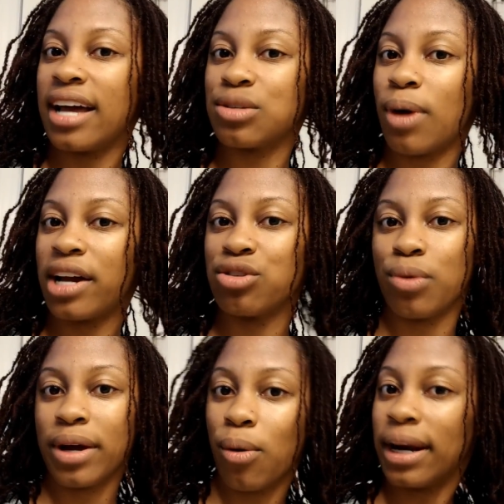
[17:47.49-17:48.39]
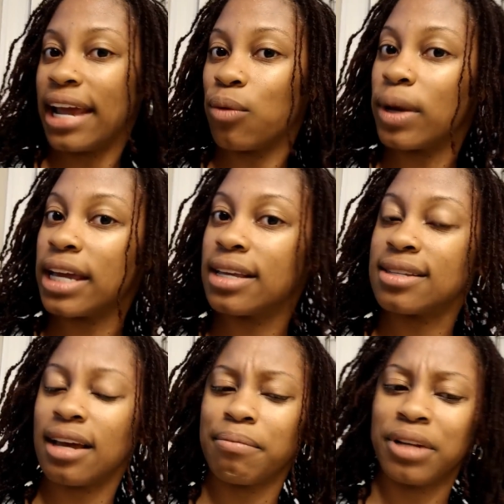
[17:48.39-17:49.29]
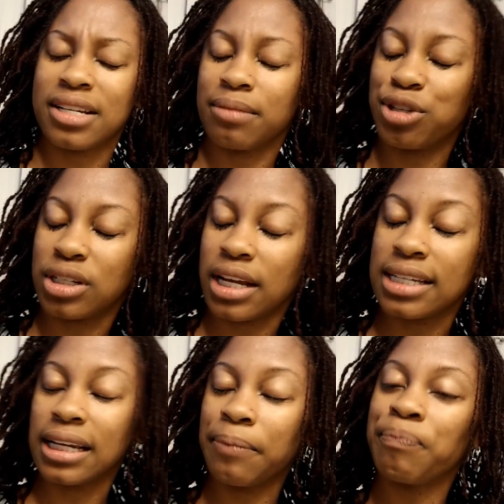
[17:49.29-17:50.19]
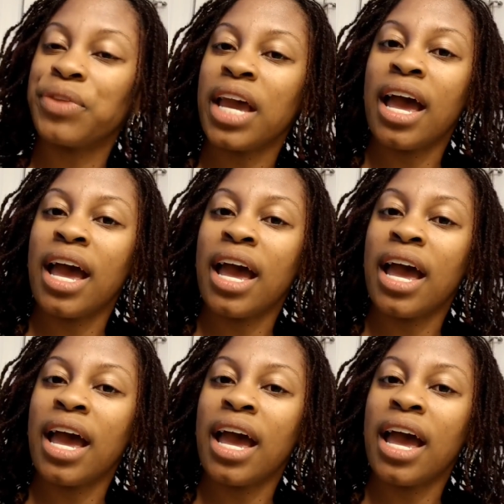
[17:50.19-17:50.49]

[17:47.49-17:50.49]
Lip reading: That's why I enjoy going 8 weeks, and plus I'm just lazy.